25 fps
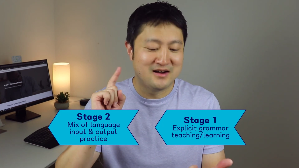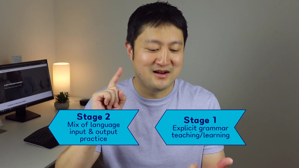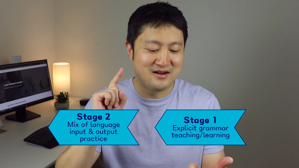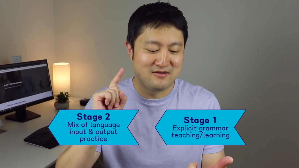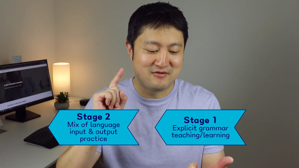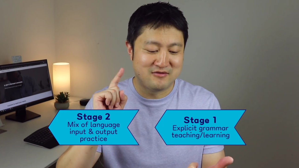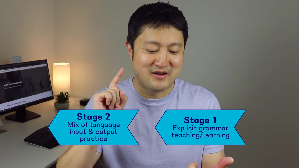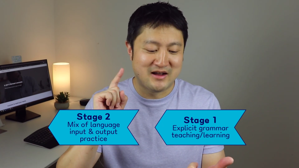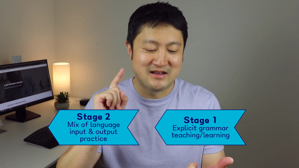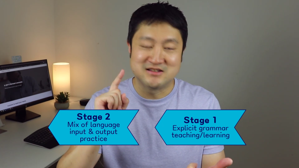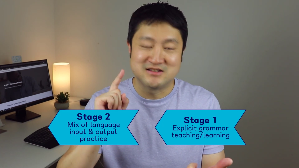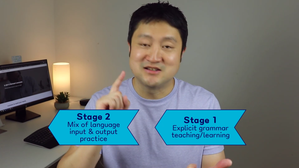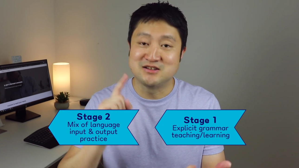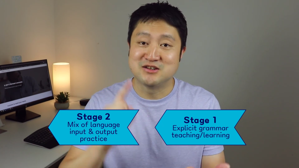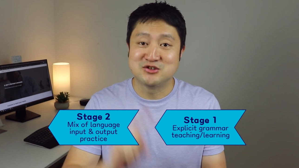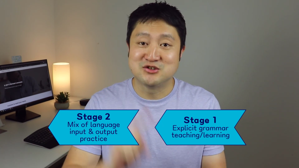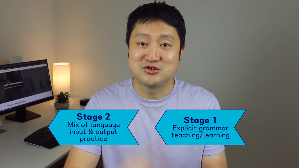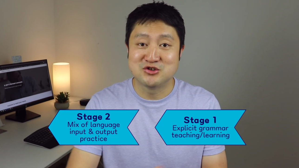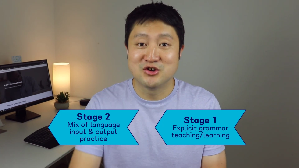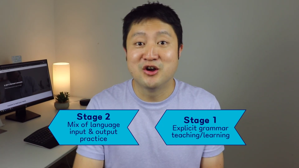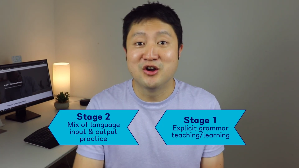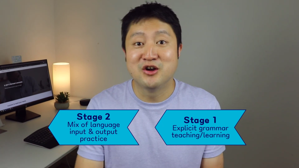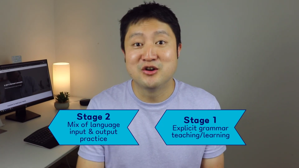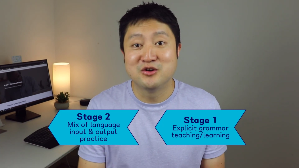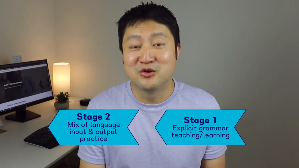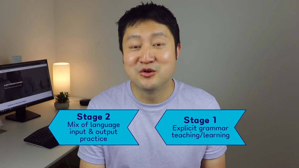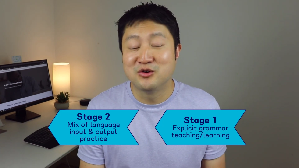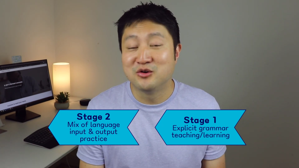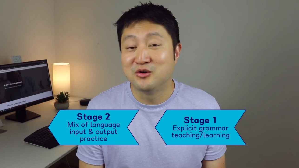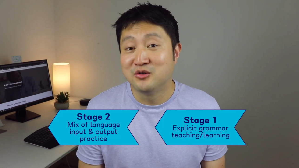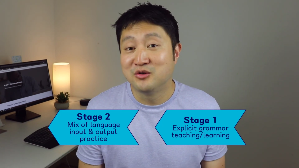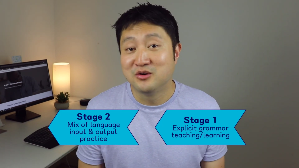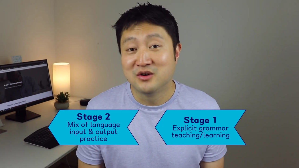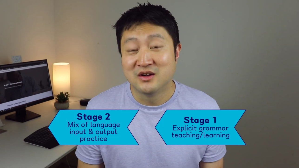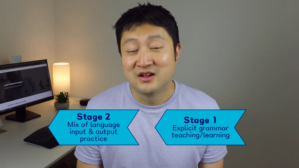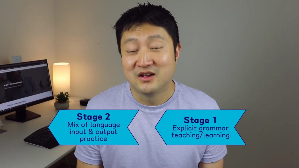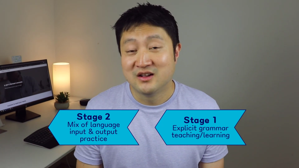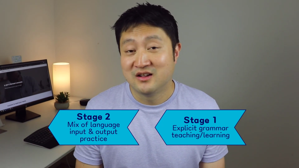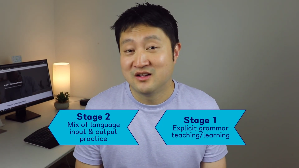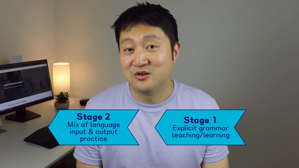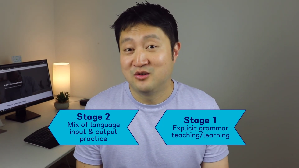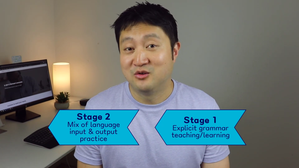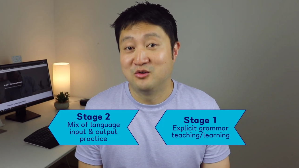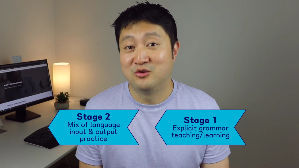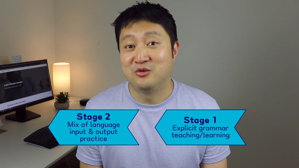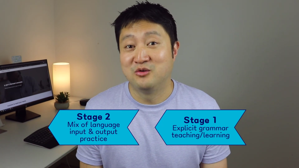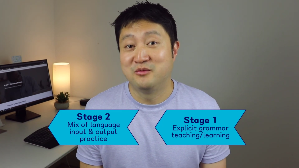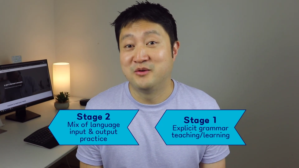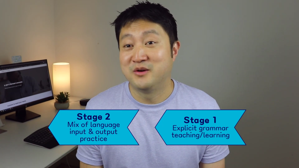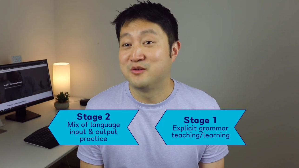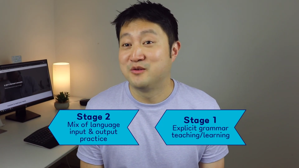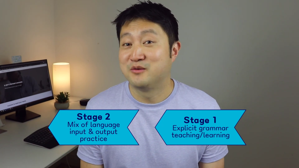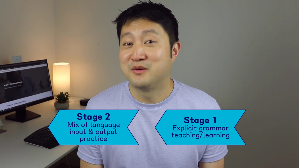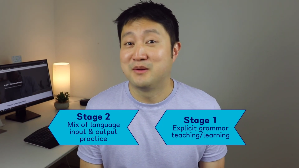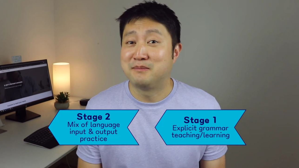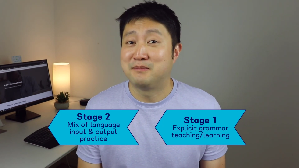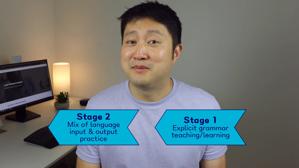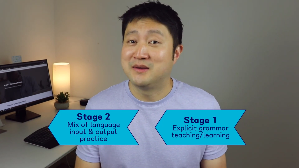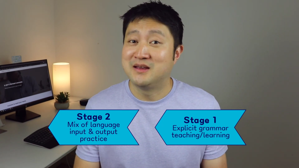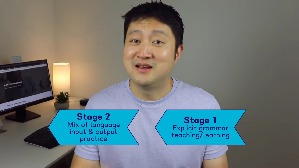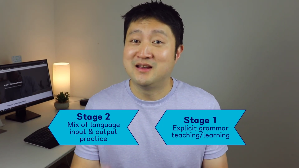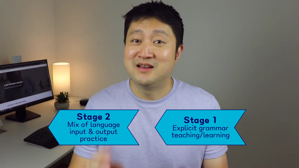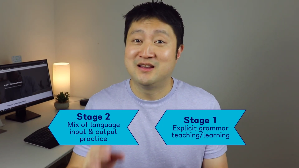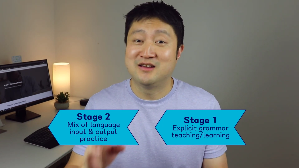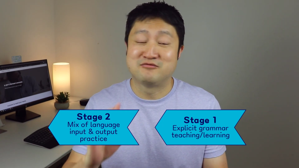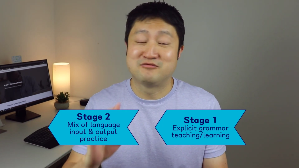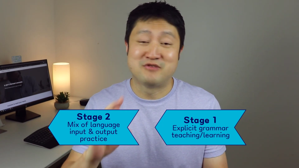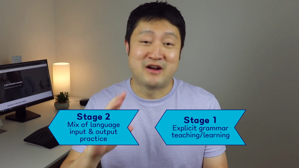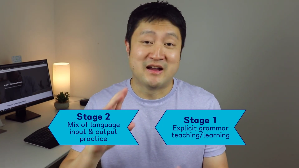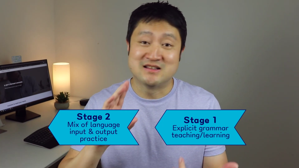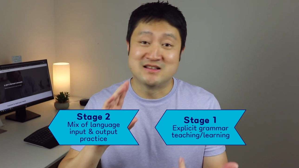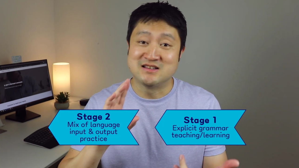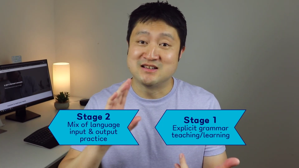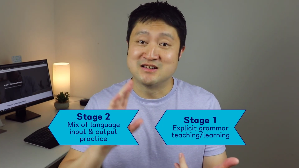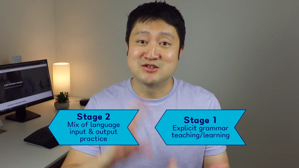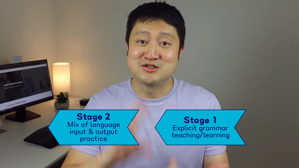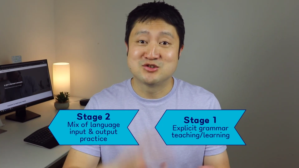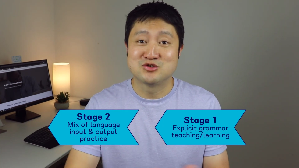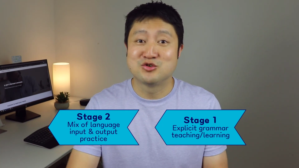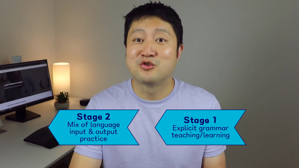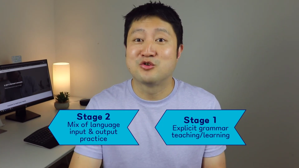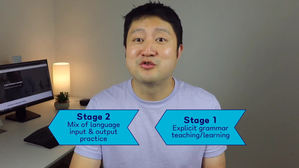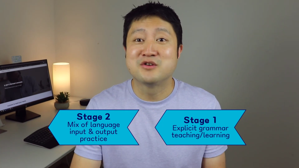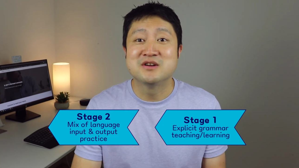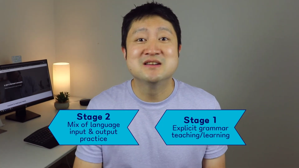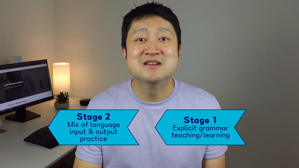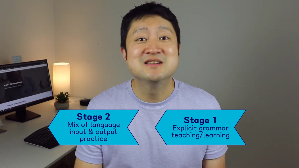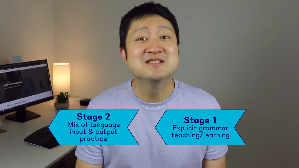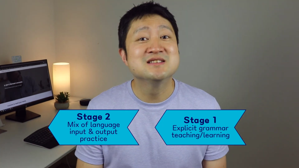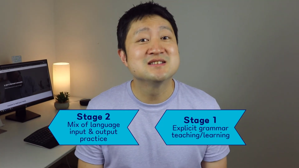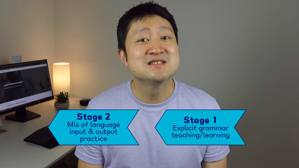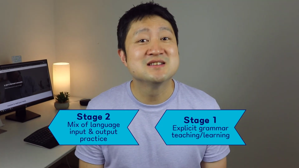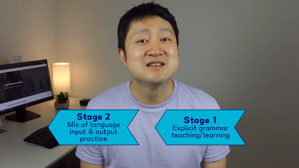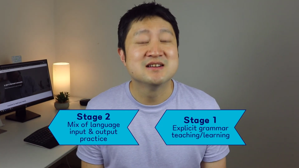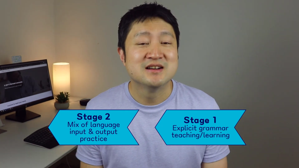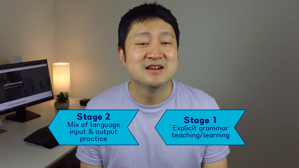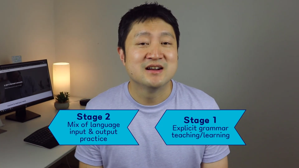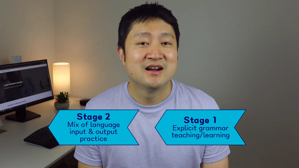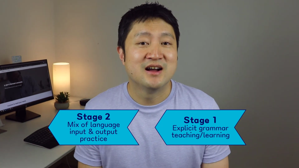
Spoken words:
writing a journal or whether it be writing stories.